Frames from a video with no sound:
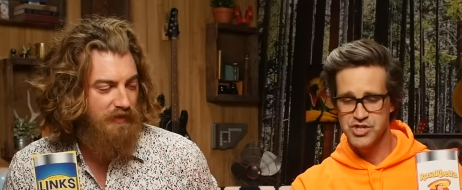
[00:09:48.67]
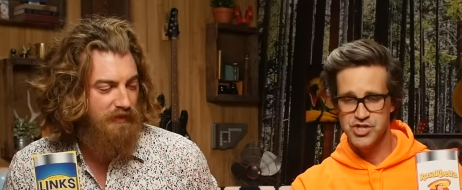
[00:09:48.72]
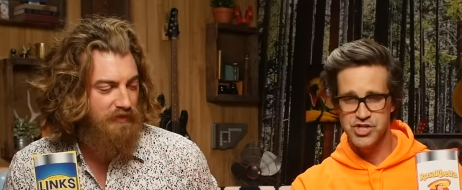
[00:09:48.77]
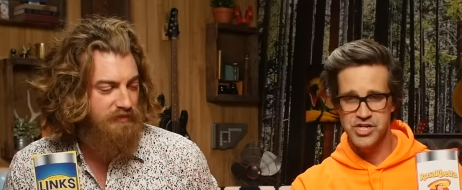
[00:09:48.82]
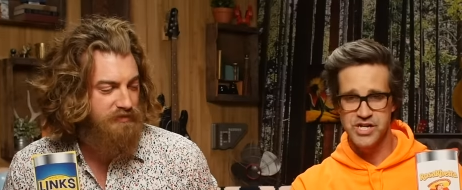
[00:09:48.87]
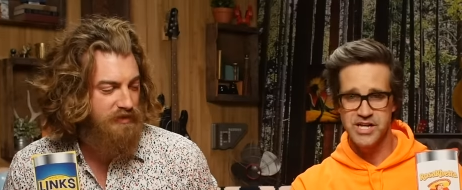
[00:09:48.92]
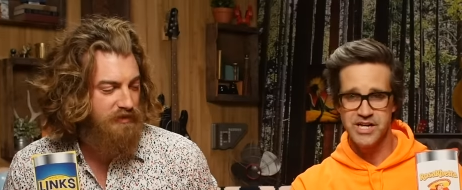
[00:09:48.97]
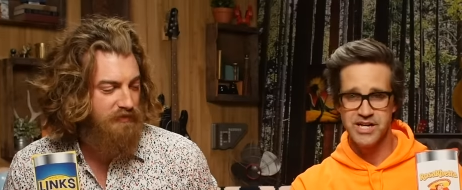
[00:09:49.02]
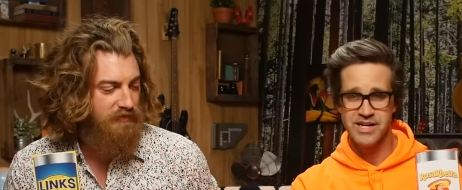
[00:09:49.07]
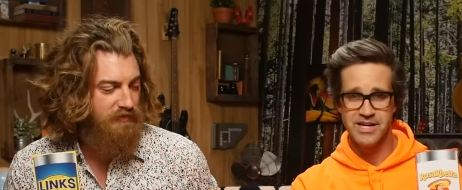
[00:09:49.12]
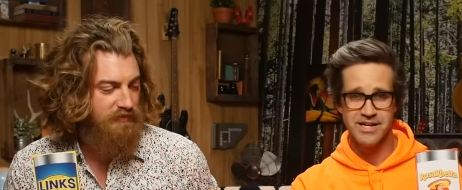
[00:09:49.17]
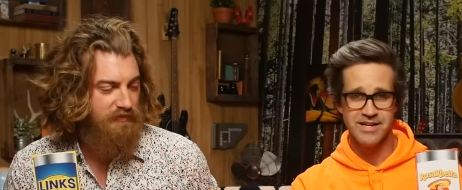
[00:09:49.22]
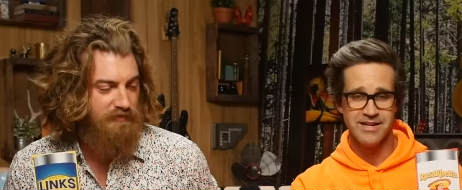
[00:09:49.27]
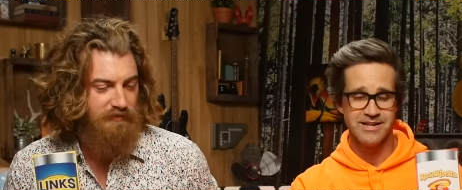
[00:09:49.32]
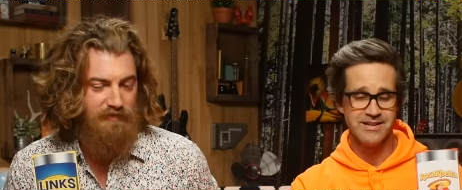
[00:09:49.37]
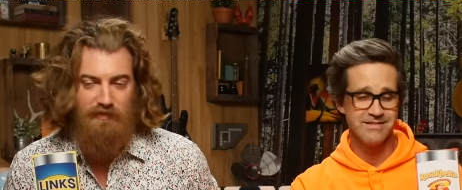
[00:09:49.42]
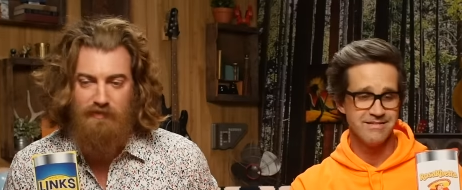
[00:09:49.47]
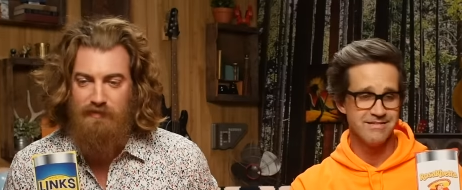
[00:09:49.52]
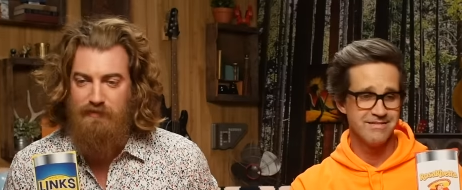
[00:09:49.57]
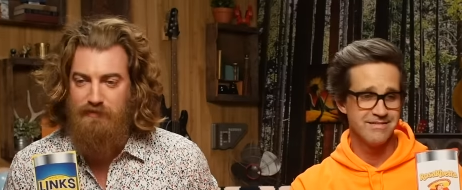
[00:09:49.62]
Speaker 1: Dollar
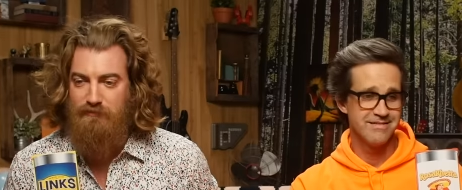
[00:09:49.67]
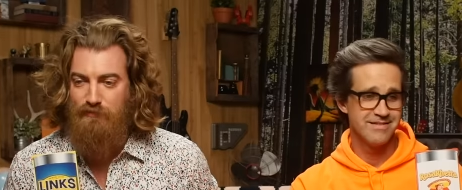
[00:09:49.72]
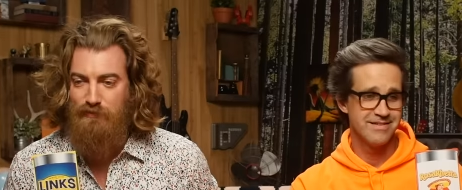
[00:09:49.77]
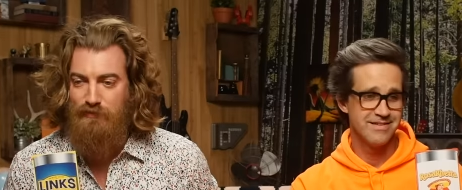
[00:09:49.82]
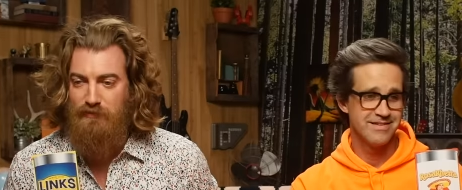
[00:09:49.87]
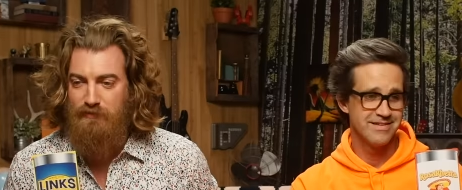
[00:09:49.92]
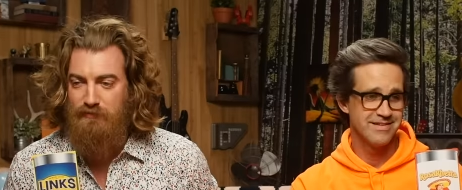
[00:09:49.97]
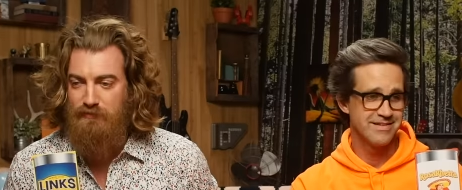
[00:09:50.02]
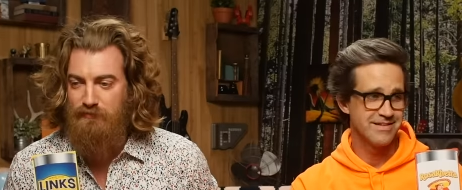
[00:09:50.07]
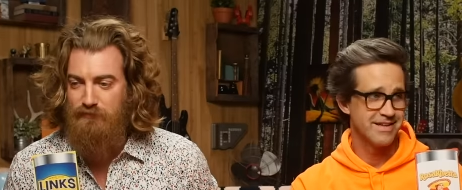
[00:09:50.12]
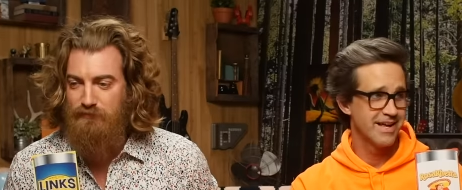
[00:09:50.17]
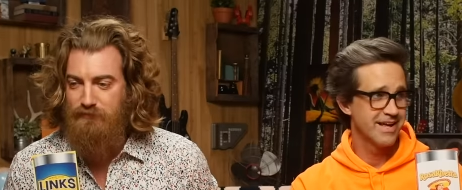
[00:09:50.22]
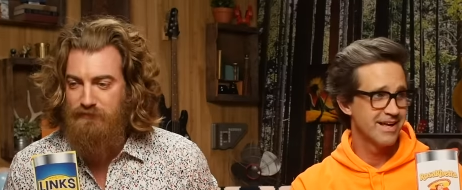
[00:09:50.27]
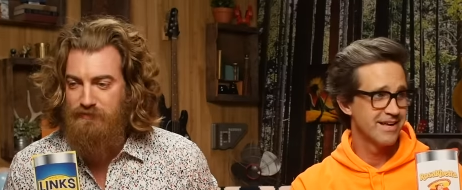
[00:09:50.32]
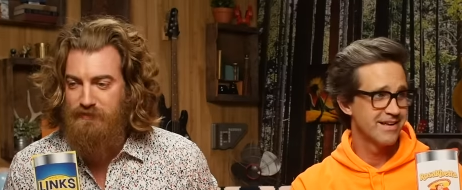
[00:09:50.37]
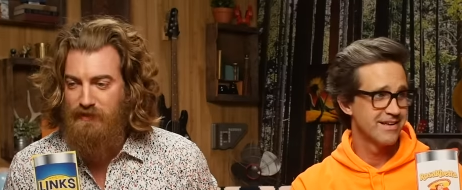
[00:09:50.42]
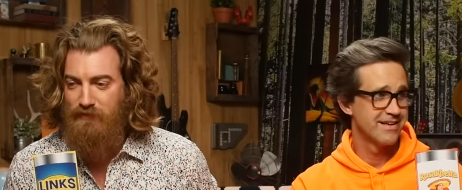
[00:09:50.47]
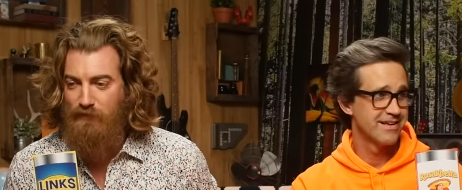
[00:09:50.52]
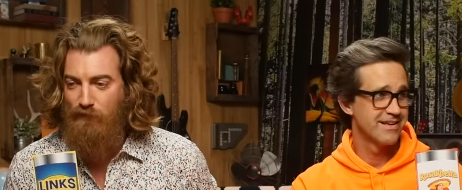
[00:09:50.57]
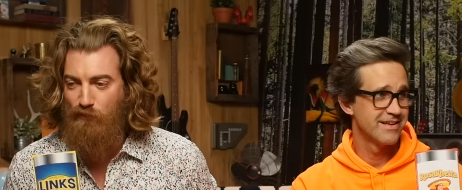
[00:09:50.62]
General,
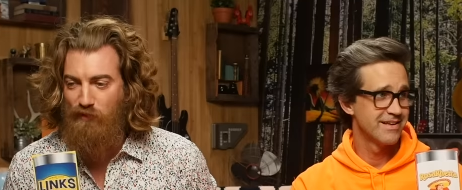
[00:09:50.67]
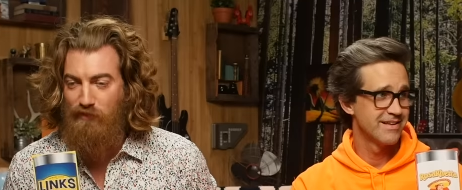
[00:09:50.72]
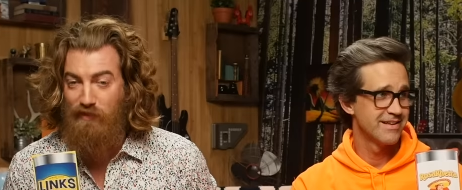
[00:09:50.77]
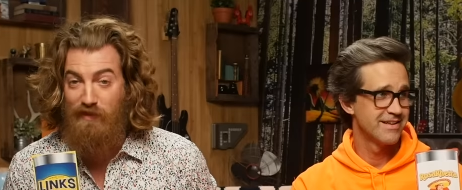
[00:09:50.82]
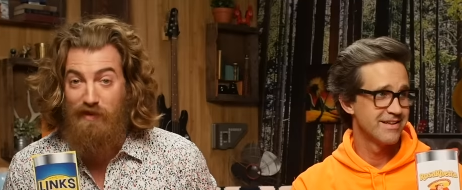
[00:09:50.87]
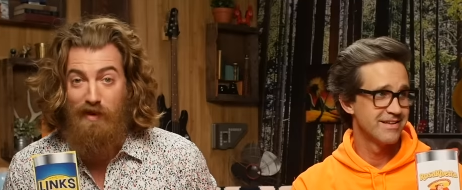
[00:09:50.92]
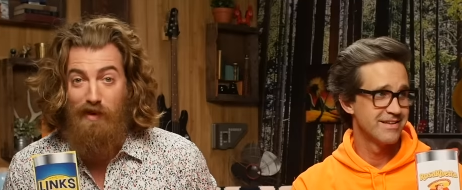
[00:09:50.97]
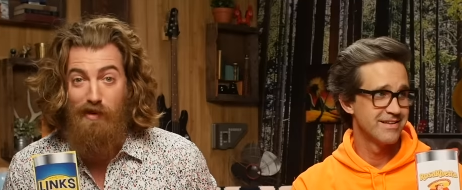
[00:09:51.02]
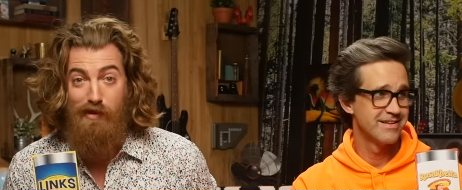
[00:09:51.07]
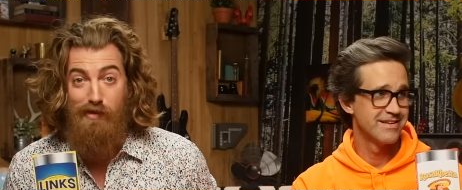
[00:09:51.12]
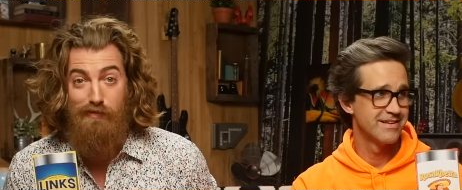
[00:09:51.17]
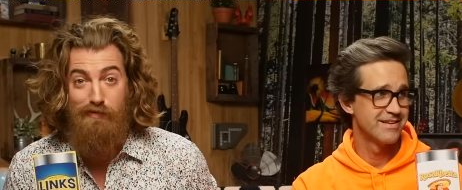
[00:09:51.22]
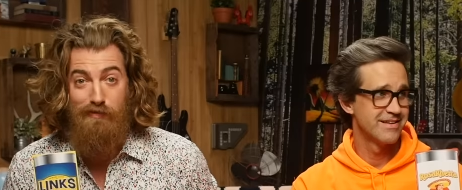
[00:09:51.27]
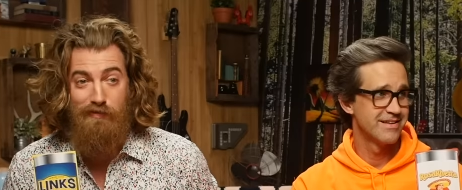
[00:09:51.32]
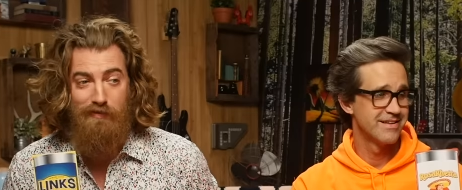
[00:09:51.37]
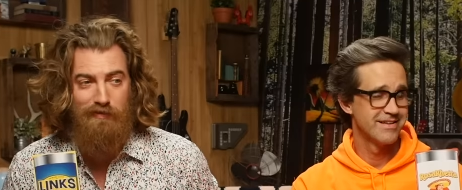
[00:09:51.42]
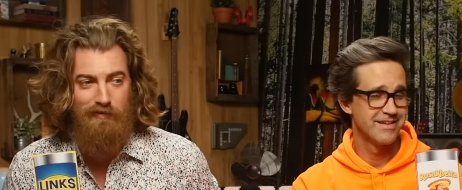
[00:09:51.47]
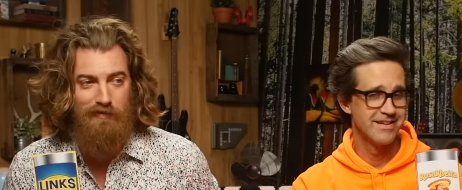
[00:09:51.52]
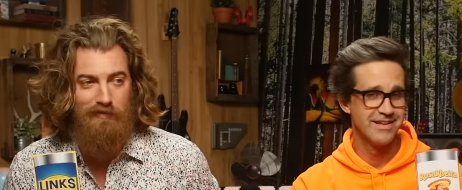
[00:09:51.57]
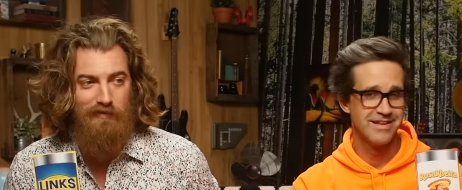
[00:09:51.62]
it's not even worth a dollar
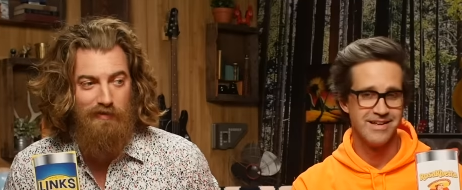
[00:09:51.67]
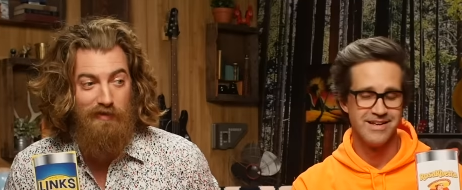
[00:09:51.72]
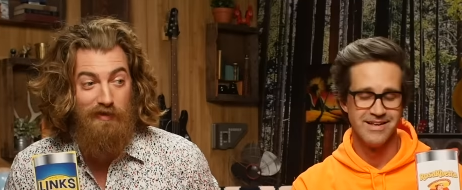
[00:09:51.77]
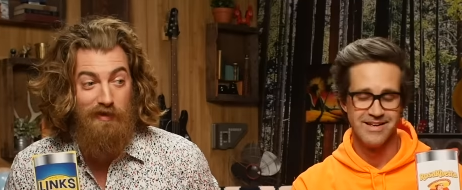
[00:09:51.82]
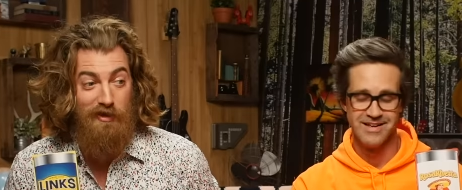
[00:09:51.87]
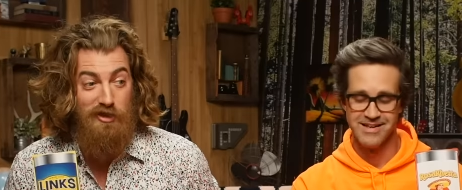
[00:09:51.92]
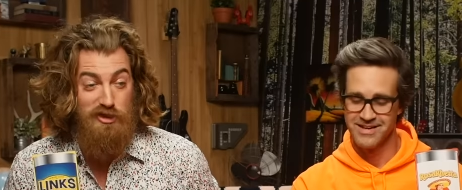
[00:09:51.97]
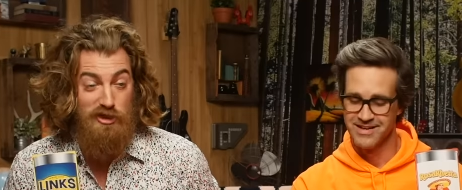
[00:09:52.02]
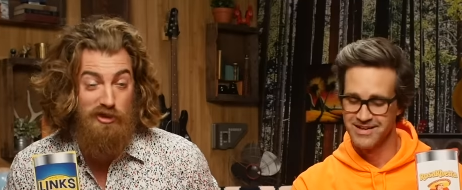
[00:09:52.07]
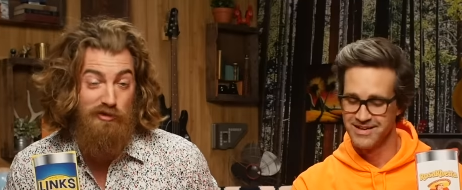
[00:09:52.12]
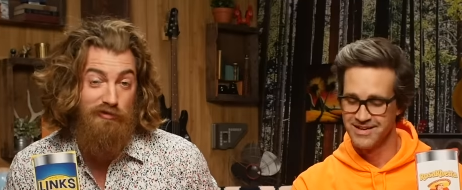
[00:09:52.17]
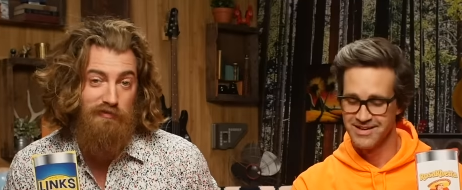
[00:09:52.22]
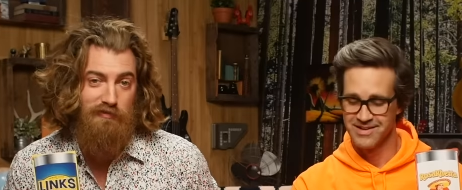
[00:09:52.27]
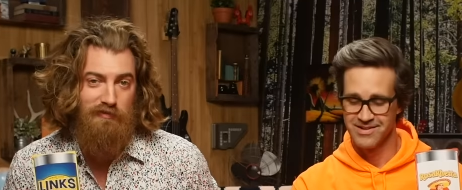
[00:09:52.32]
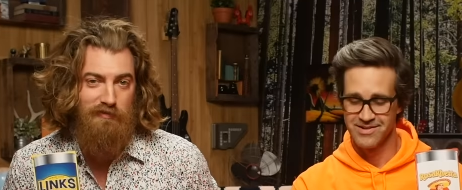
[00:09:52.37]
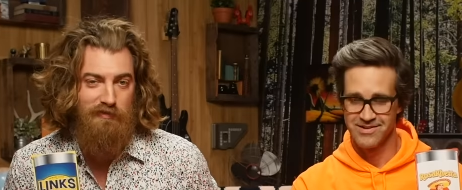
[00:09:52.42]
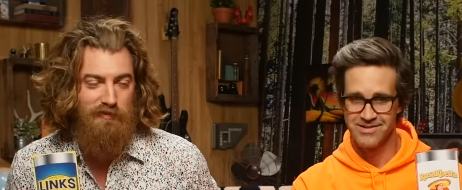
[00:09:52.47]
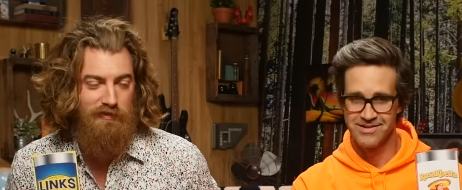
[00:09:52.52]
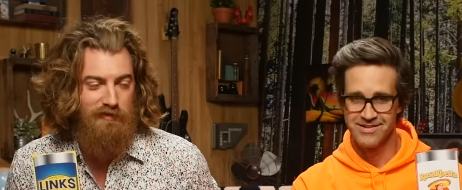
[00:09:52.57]
in general.